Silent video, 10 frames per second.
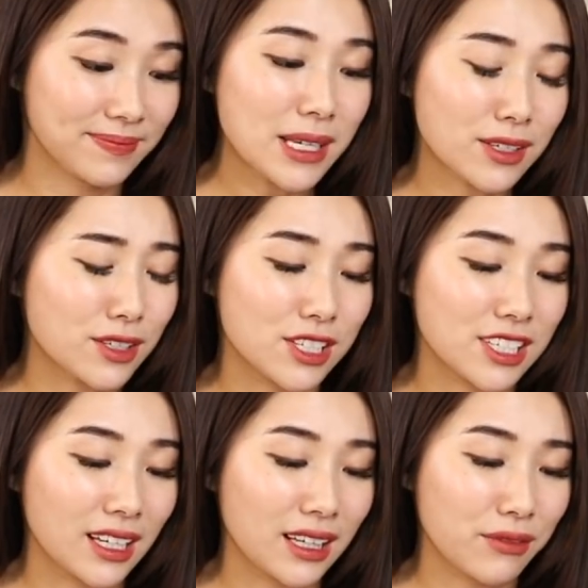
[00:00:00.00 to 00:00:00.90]
Based on your
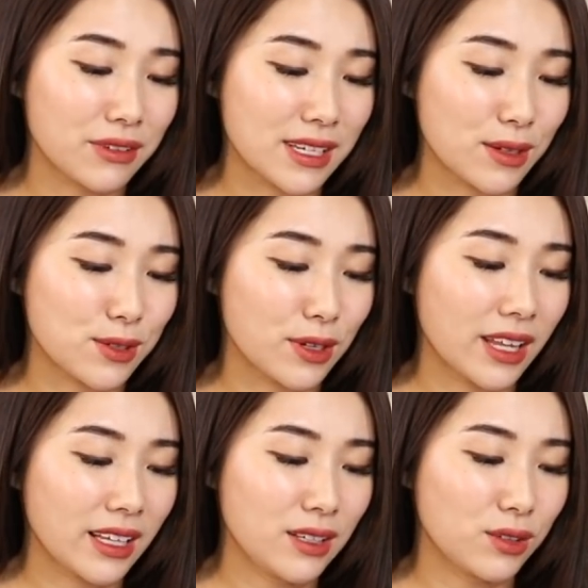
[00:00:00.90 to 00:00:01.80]
genetic results, you are
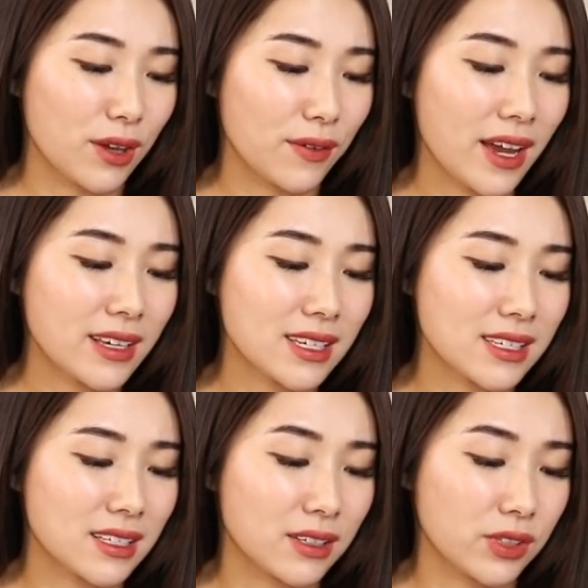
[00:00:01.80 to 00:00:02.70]
likely to have higher
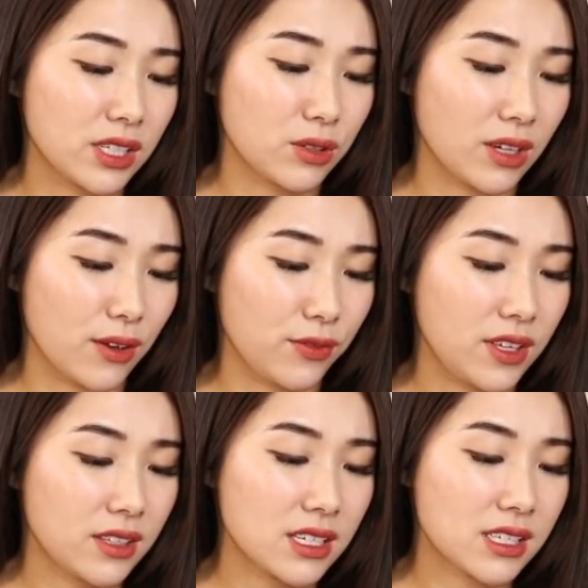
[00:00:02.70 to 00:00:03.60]
sensitivity to
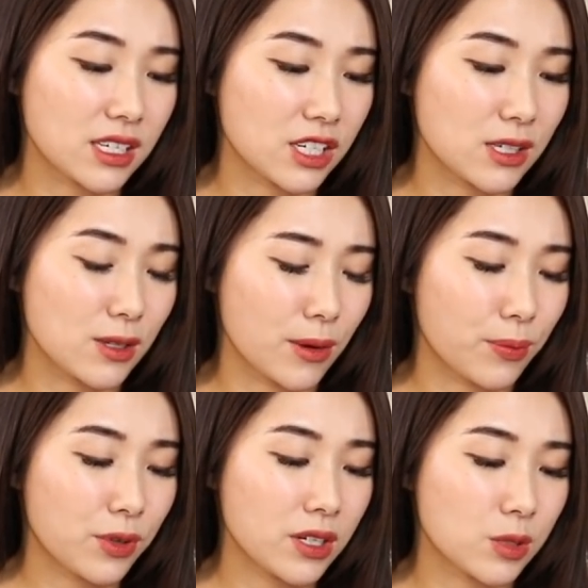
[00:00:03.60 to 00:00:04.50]
caffeine. This suggests you are
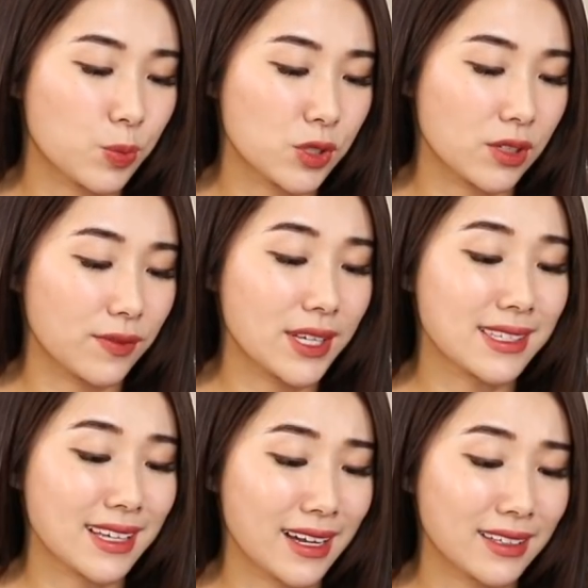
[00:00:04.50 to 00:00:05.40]
predisposed to have
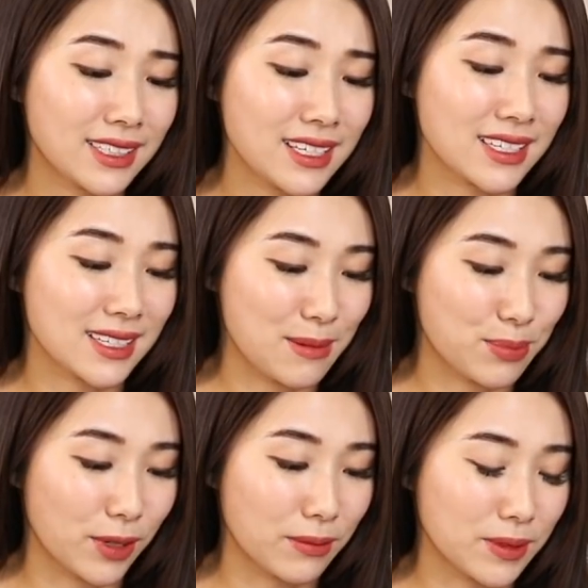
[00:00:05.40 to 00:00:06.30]
anxiety and
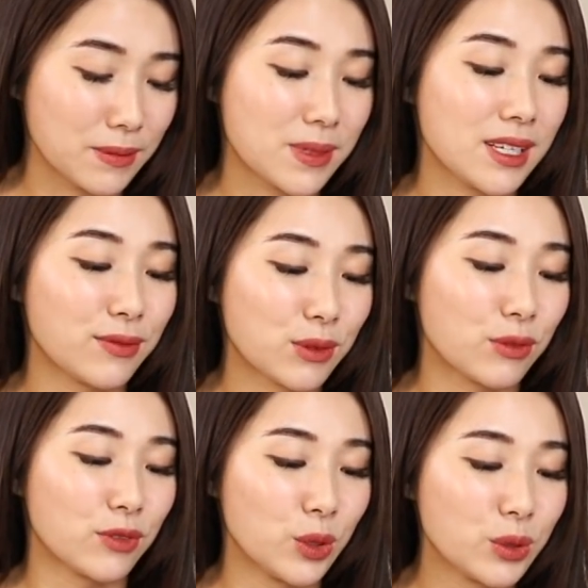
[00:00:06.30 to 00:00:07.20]
sleep problems, even
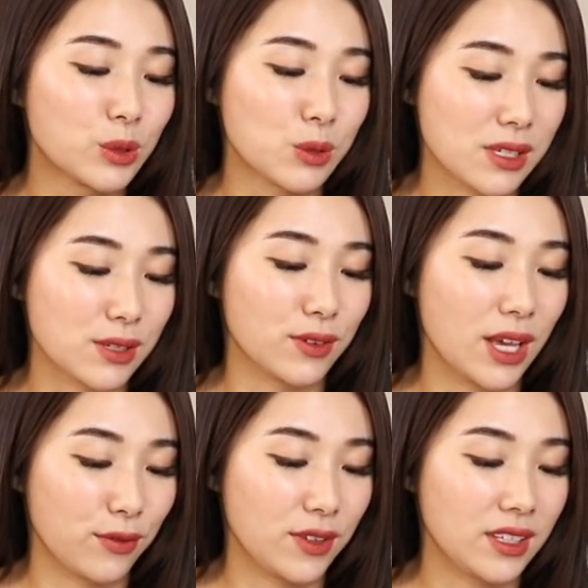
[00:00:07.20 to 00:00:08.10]
with lower doses of
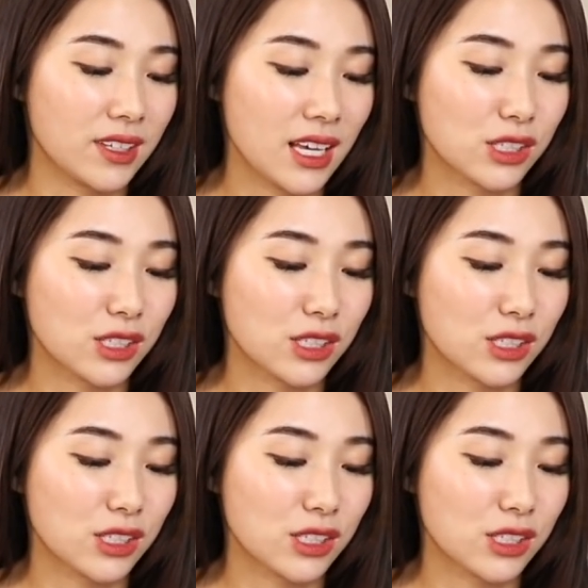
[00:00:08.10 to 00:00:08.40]
caffeine.